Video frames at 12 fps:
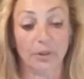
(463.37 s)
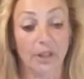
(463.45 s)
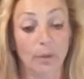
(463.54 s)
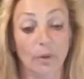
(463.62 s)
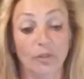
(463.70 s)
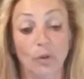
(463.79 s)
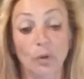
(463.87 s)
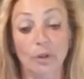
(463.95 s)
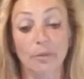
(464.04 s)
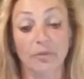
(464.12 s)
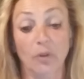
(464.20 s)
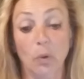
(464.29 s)
They were
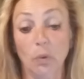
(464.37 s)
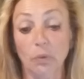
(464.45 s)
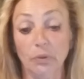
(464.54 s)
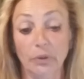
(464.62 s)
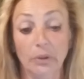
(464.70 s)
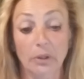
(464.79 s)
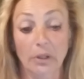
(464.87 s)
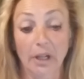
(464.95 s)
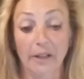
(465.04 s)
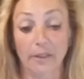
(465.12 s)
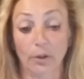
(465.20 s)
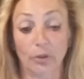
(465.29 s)
very bold
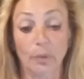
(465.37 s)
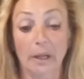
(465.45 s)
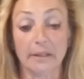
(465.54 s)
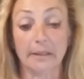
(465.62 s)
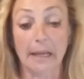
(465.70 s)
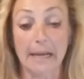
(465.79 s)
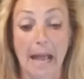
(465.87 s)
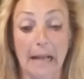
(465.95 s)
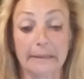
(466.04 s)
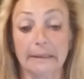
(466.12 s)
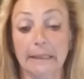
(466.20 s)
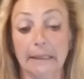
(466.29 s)
in their threats and
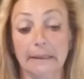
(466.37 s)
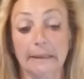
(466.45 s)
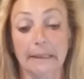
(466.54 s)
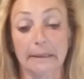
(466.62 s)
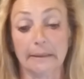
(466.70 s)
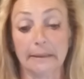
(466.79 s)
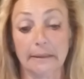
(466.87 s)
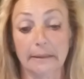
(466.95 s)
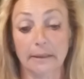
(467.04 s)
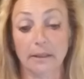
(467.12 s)
acts against us,